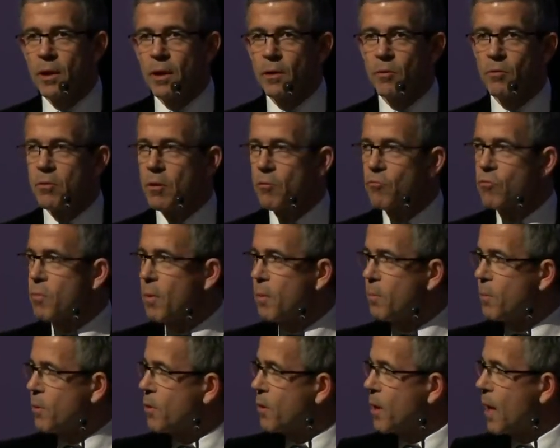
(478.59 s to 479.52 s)
I do not
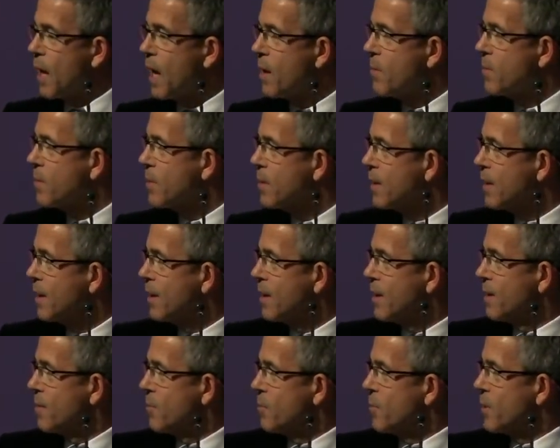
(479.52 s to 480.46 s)
remember the name,
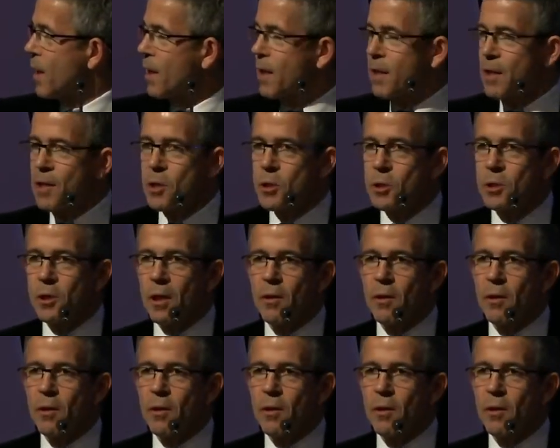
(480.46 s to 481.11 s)
but at least I